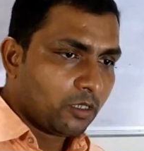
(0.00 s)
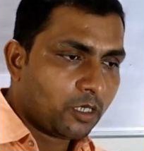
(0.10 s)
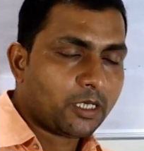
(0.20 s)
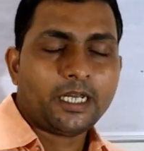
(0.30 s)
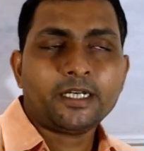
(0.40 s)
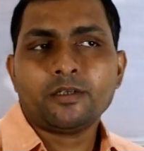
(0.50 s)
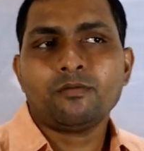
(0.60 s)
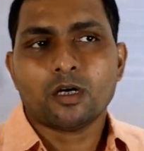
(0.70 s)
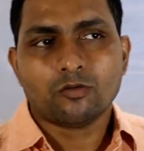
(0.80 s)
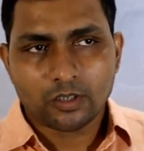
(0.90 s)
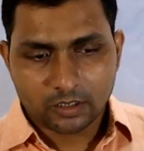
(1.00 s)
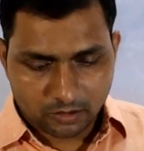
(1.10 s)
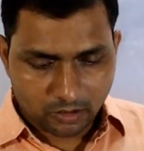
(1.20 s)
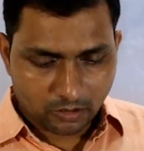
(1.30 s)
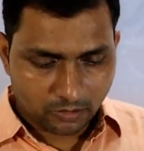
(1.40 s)
Collective noun
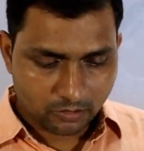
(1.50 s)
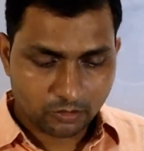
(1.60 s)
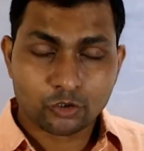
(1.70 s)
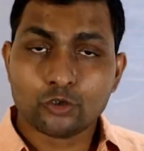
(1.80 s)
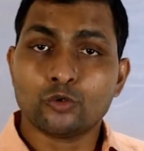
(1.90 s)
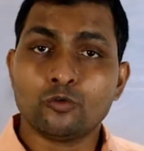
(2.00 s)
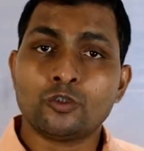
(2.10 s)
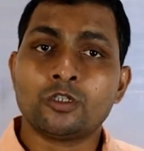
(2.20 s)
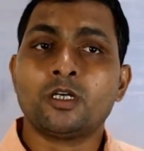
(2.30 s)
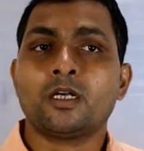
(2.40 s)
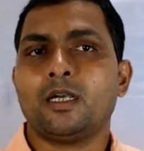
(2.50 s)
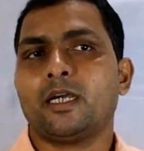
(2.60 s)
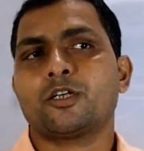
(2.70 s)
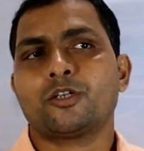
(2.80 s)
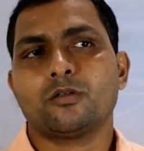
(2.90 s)
is shows the
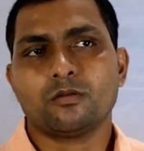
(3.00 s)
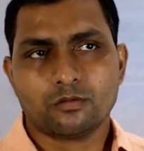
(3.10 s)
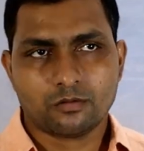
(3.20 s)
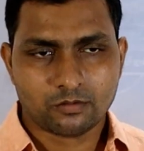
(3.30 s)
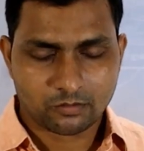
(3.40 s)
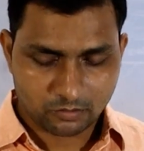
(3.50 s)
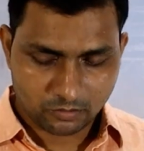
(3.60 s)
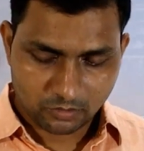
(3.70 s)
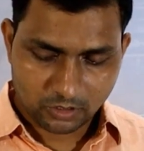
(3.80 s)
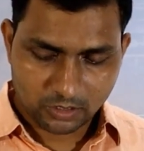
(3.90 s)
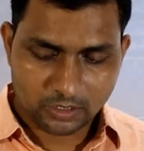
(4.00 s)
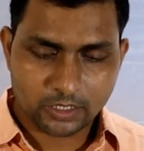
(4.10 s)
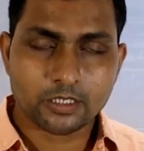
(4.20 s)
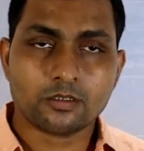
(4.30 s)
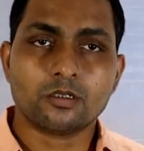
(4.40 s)
collection. It
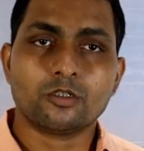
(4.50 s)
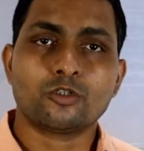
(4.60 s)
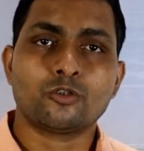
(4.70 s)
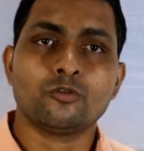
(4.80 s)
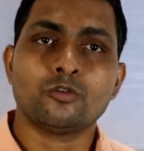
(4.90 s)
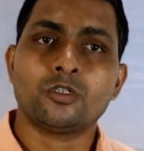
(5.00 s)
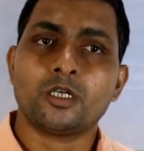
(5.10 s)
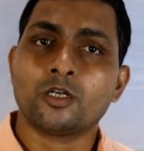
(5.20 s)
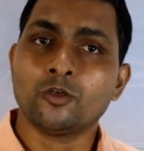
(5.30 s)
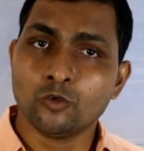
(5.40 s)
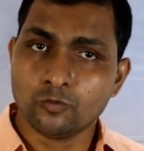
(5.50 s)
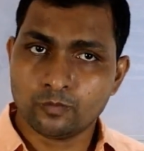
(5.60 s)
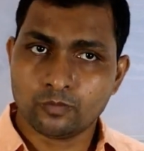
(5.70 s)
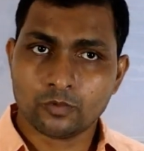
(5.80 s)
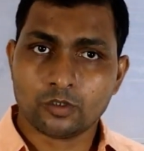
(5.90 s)
shows group.
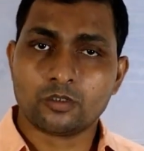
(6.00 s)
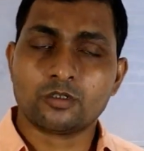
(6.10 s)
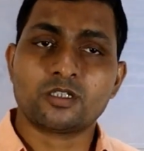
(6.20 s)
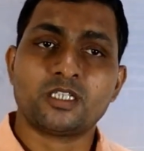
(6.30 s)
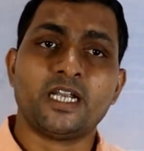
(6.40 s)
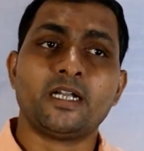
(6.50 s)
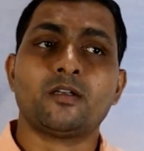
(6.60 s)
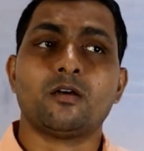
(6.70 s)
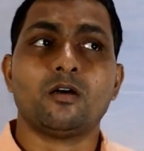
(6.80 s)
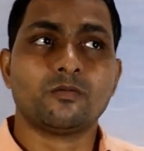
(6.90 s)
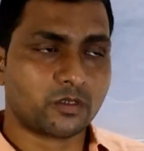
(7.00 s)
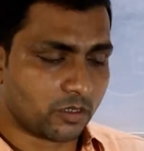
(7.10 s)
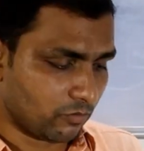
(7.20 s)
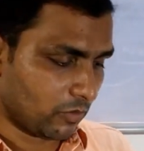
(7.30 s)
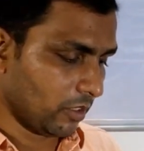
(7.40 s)
or set of
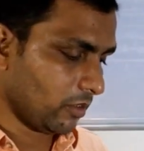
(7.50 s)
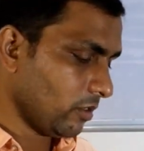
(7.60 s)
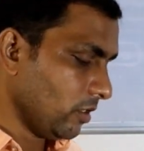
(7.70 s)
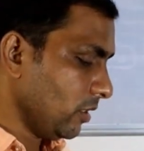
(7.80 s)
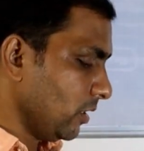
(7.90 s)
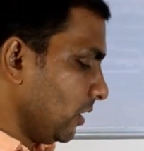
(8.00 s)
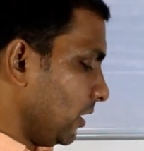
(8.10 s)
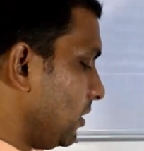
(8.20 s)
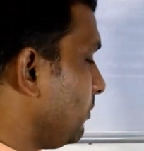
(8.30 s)
something. It